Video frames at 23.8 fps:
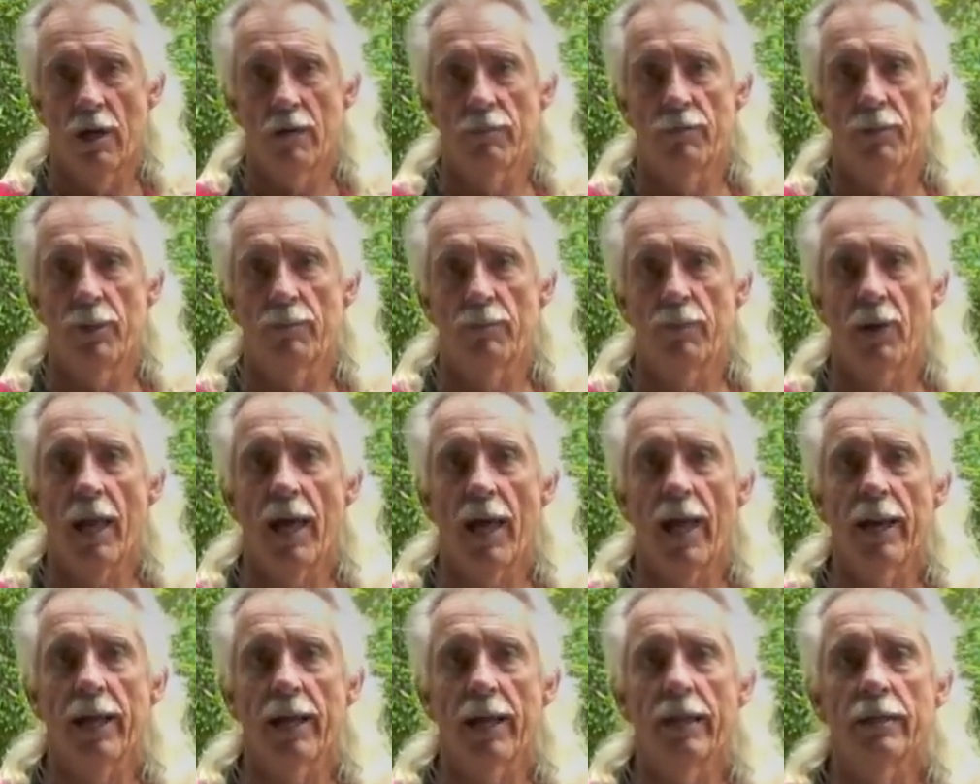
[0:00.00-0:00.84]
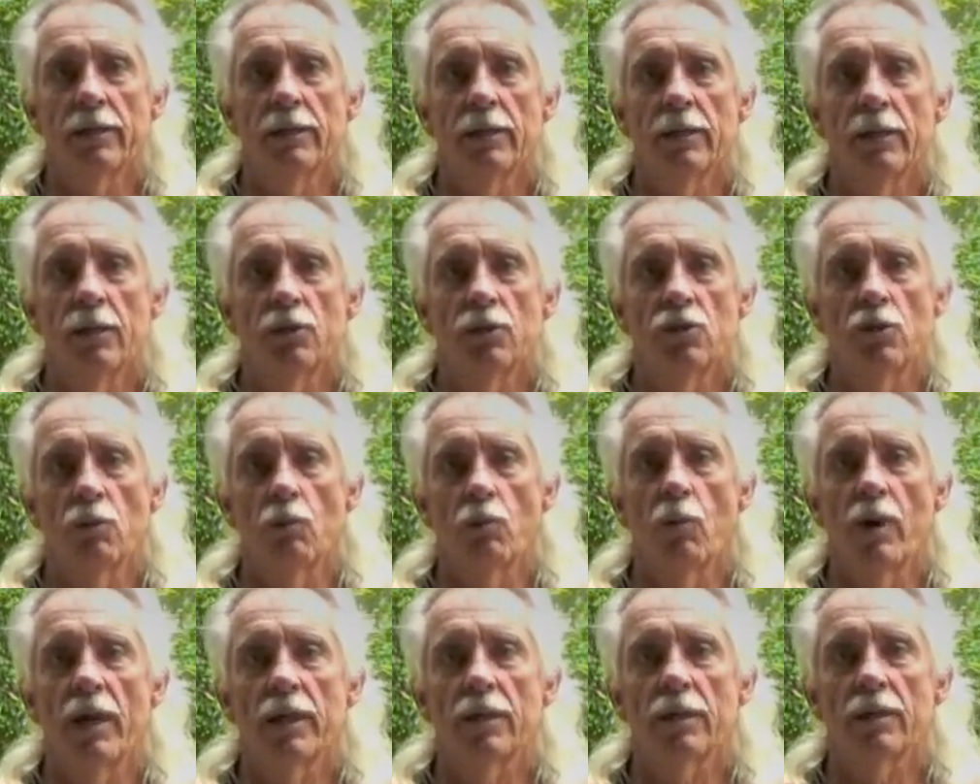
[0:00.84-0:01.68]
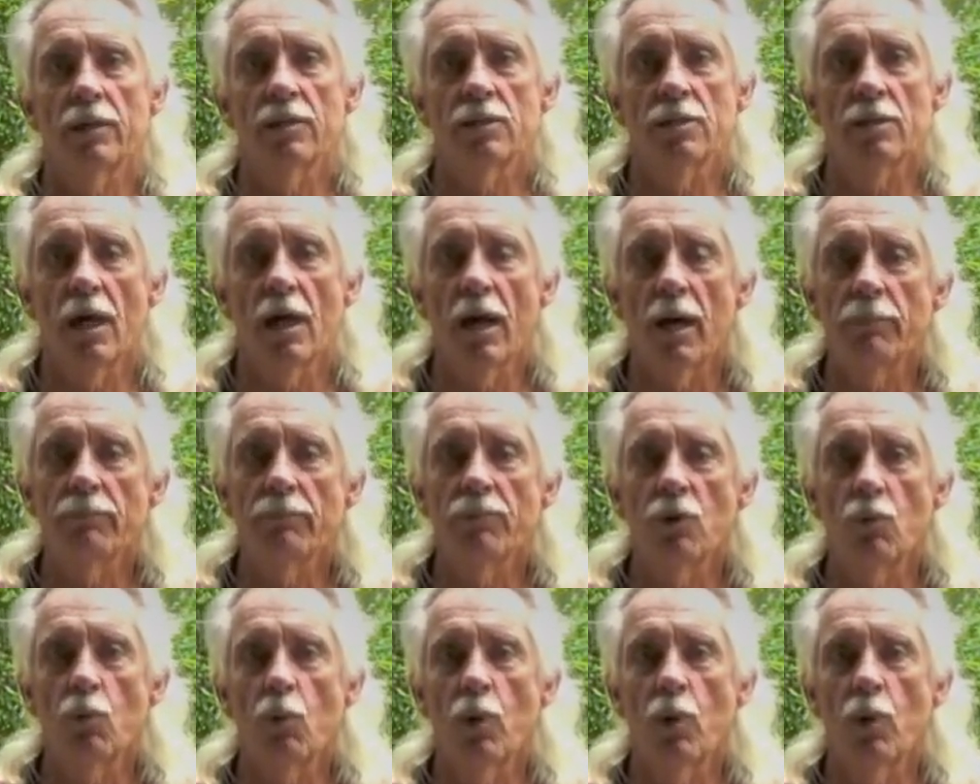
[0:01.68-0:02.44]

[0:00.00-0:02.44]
of the planet to wake us up